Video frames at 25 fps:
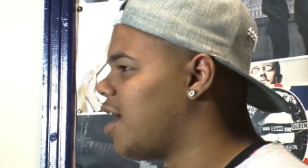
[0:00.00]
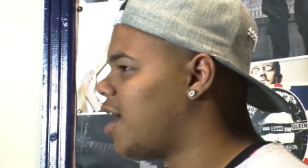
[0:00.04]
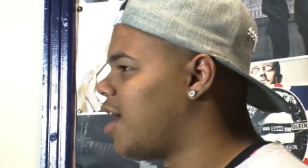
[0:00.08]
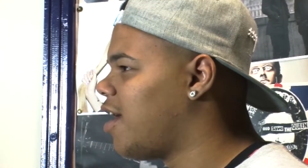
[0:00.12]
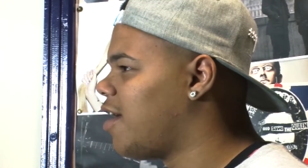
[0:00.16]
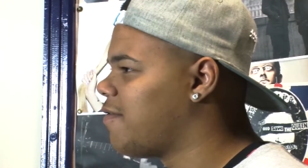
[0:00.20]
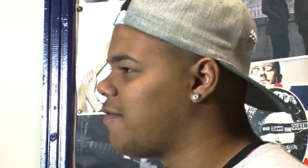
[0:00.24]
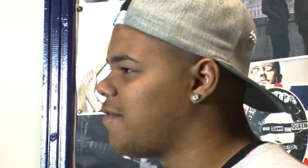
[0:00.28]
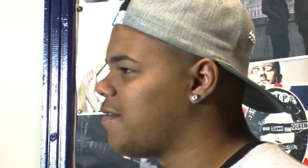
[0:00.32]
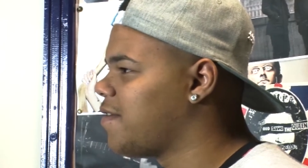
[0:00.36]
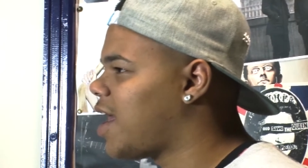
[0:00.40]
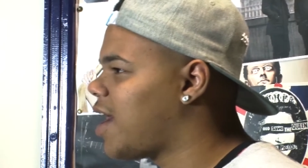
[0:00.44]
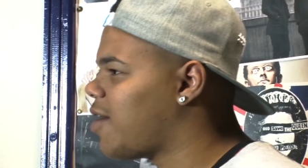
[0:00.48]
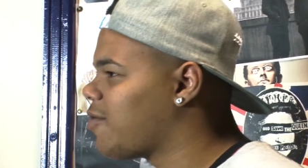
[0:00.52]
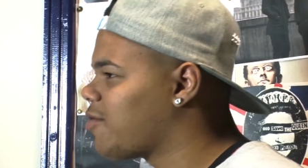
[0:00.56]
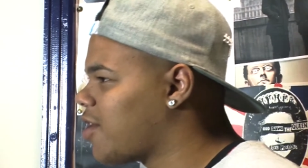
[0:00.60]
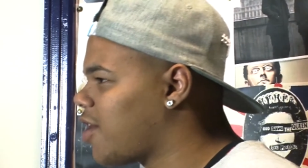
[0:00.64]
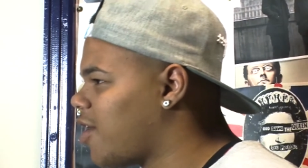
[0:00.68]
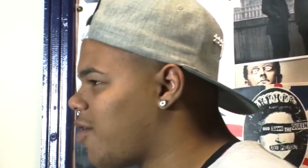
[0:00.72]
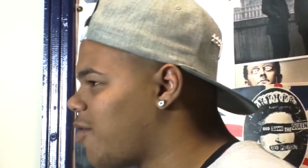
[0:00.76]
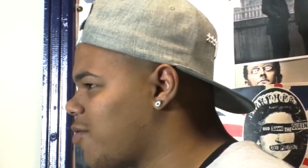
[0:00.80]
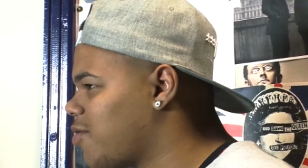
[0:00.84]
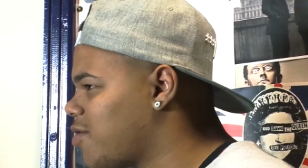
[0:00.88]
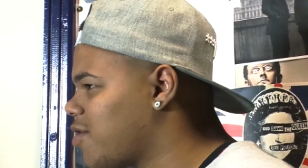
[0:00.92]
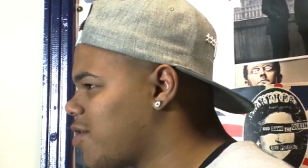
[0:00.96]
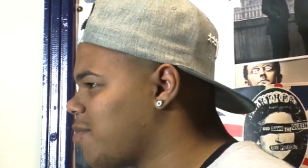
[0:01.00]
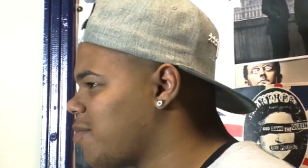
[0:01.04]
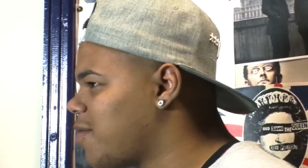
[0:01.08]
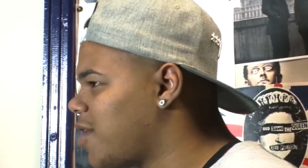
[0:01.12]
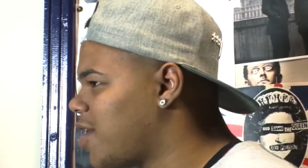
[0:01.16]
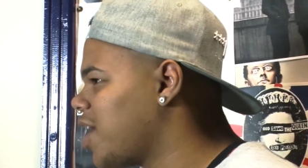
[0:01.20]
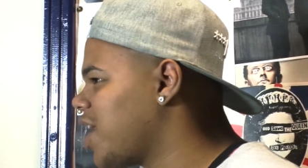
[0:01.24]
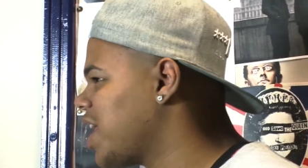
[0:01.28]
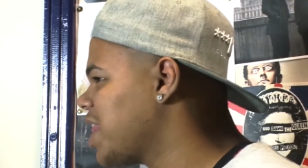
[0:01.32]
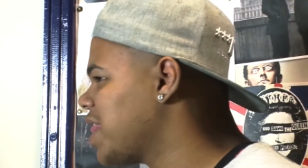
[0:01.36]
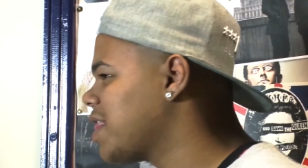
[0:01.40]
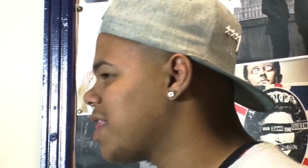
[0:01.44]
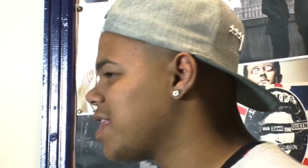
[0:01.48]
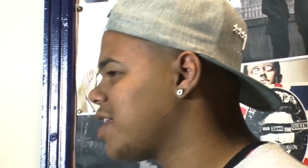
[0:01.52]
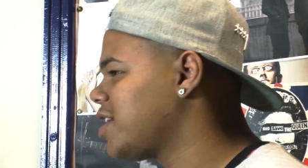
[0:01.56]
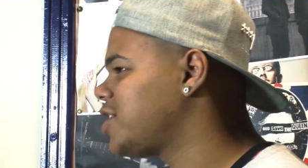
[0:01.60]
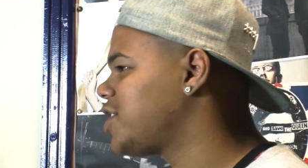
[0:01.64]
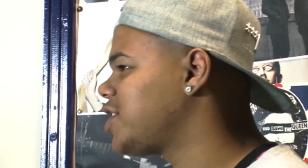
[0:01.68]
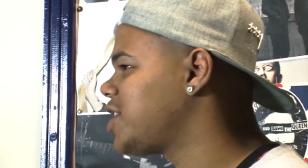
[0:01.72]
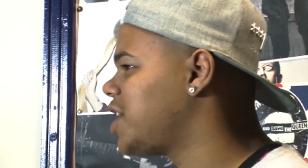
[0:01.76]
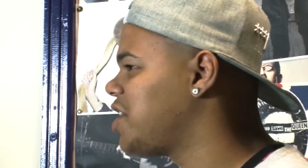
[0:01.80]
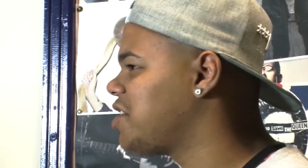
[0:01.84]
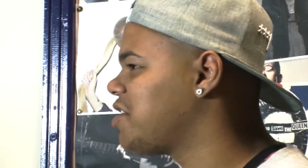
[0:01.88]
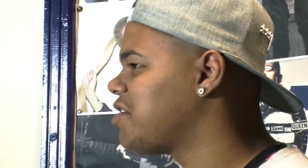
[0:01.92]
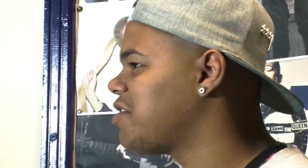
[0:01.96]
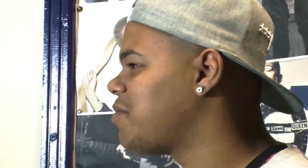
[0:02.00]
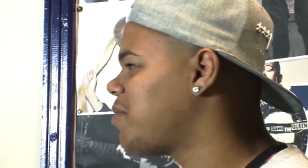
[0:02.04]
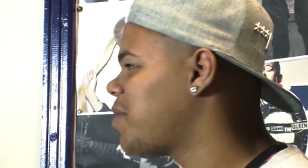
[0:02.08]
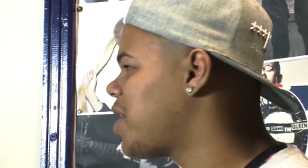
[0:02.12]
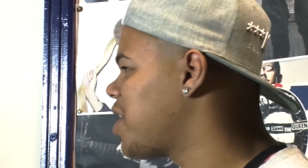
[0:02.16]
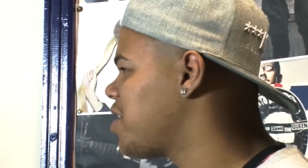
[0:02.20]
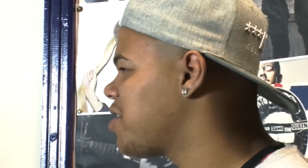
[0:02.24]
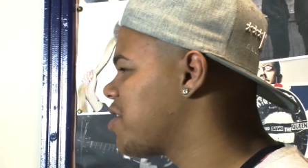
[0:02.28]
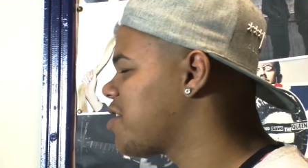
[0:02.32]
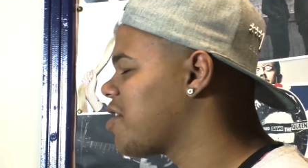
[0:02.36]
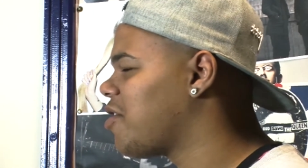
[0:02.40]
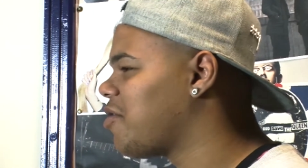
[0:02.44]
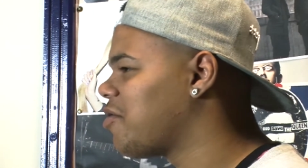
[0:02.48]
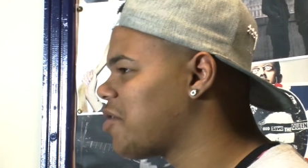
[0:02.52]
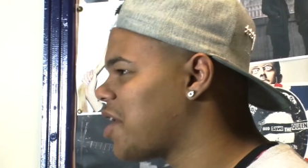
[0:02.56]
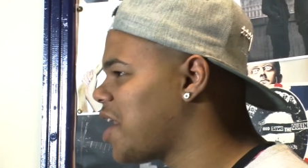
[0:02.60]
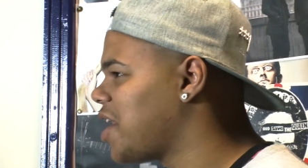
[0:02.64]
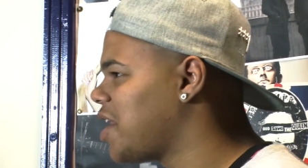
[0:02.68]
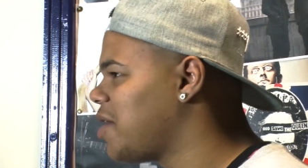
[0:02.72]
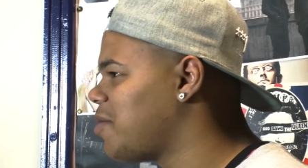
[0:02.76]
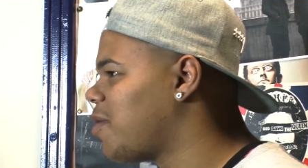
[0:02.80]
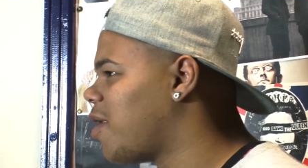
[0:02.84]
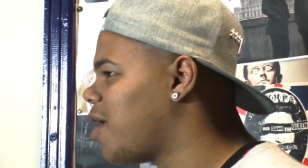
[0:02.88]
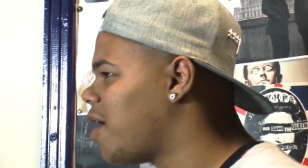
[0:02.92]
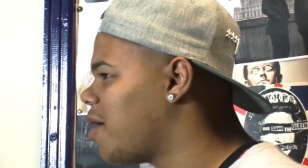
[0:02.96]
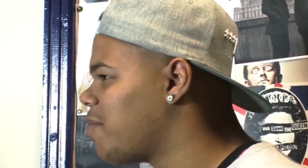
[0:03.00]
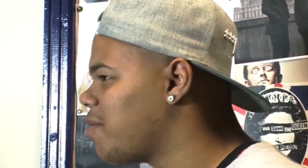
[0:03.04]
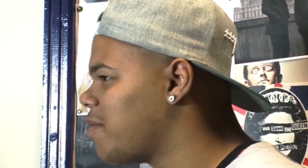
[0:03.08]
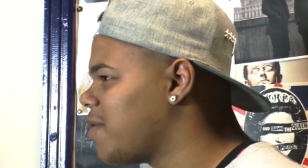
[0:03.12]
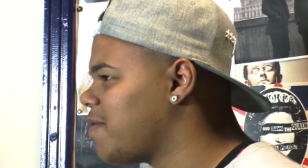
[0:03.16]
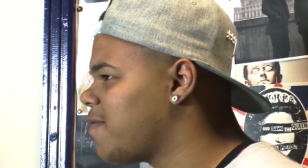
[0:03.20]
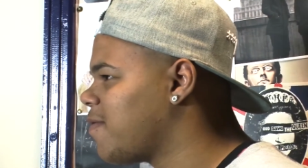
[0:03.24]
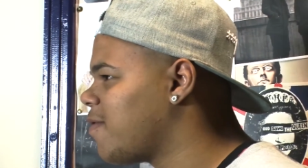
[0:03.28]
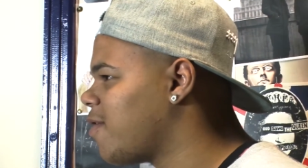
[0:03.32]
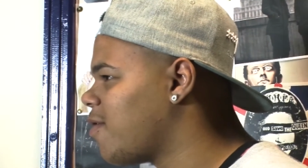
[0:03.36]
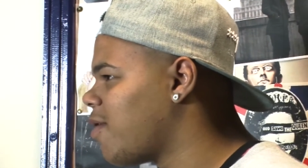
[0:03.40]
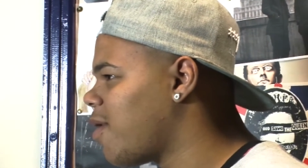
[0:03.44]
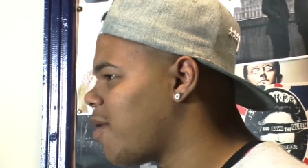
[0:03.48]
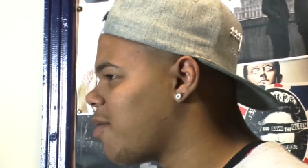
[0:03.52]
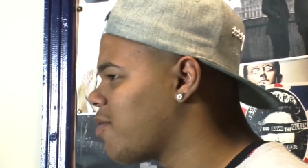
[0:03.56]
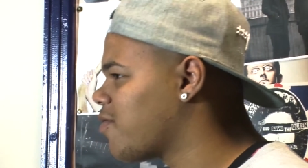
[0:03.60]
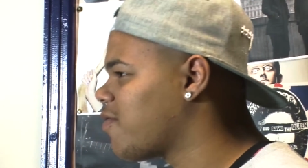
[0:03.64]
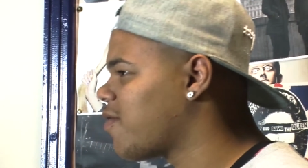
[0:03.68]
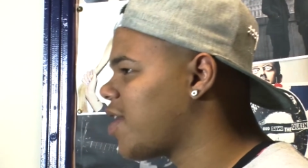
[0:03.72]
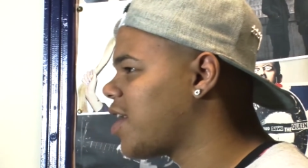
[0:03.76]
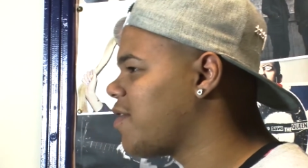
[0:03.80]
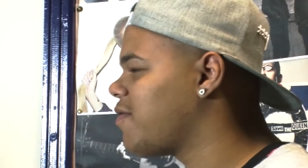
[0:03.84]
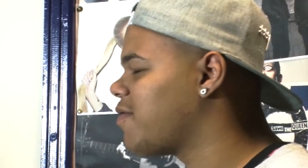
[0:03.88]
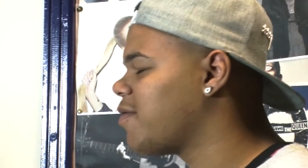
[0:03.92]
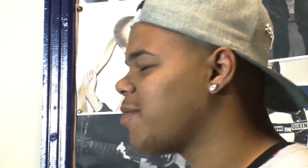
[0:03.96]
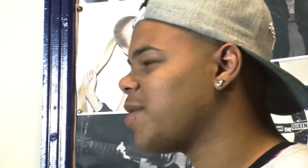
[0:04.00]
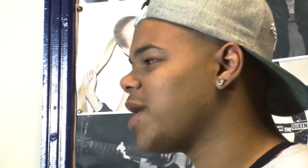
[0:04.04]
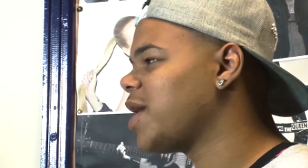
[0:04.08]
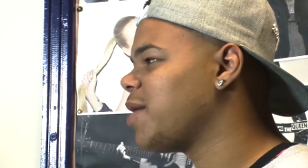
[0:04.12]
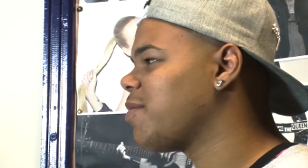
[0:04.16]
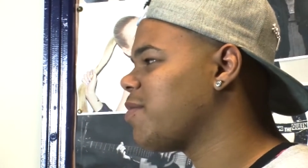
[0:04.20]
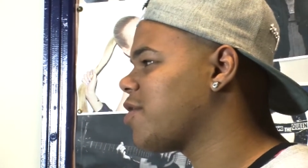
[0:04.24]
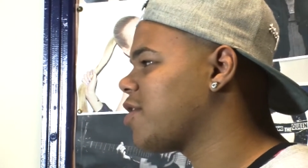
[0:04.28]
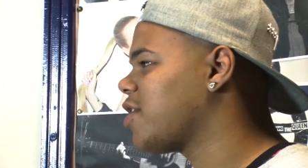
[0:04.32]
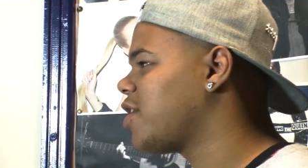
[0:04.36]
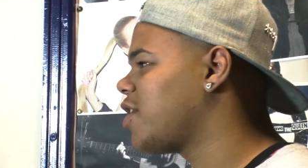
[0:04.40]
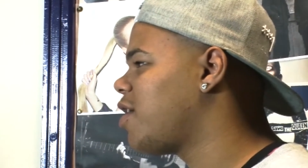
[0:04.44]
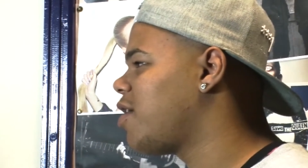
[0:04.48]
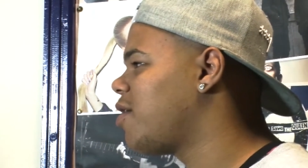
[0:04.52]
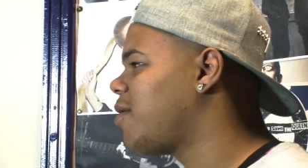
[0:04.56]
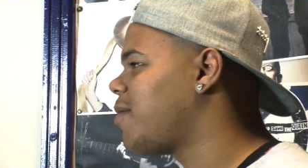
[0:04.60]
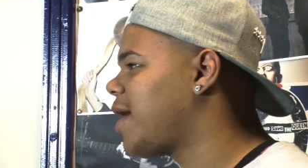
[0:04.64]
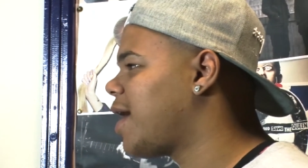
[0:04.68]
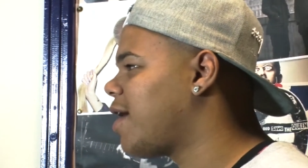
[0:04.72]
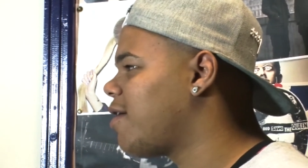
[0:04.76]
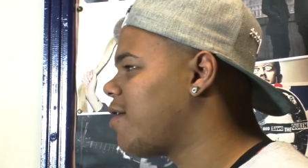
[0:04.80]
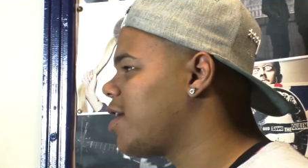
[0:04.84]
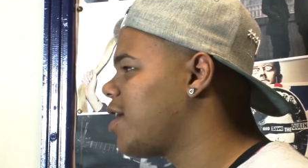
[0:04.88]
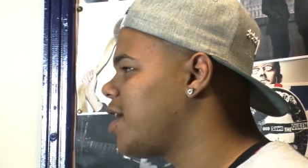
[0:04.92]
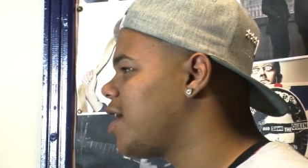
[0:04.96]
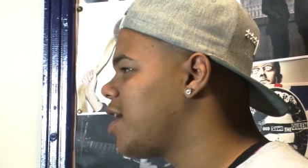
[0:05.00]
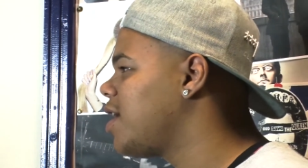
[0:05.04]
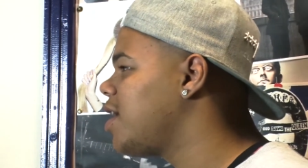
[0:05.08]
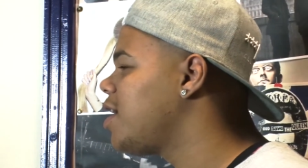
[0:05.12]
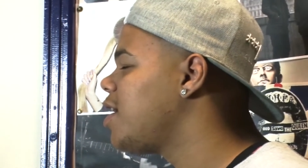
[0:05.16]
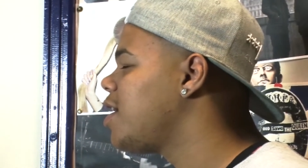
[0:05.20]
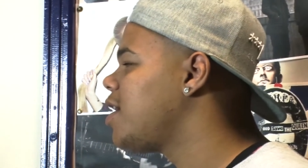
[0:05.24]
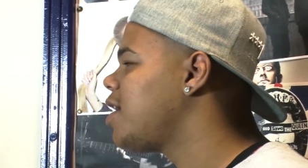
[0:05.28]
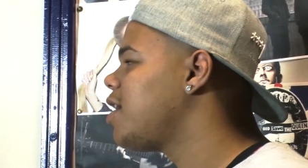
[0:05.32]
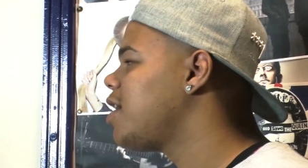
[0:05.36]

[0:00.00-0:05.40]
I've now told someone and she could have went and told anyone before I was ready for people to know about it.